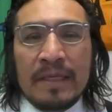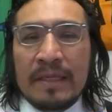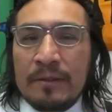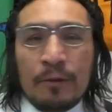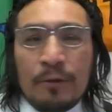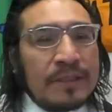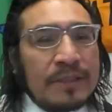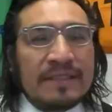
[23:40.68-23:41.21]

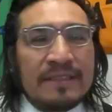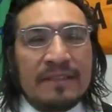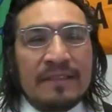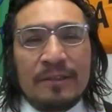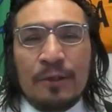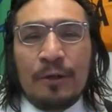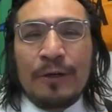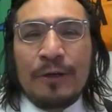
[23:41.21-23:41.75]
No
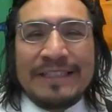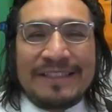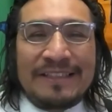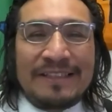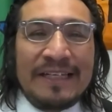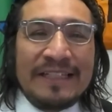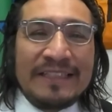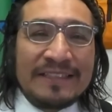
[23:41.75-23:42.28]

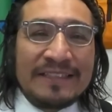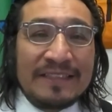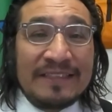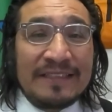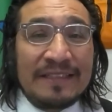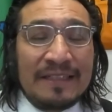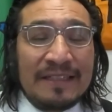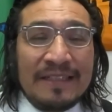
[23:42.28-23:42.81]
hesitation.
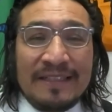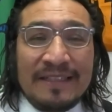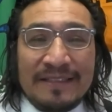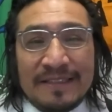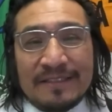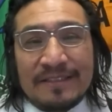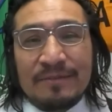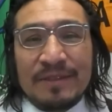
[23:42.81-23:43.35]
He
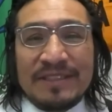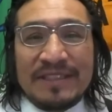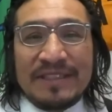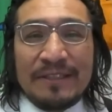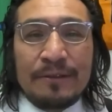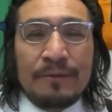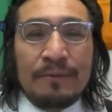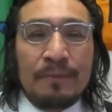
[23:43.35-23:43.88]
says to me,
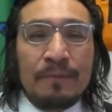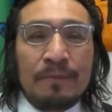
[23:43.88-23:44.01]
zero.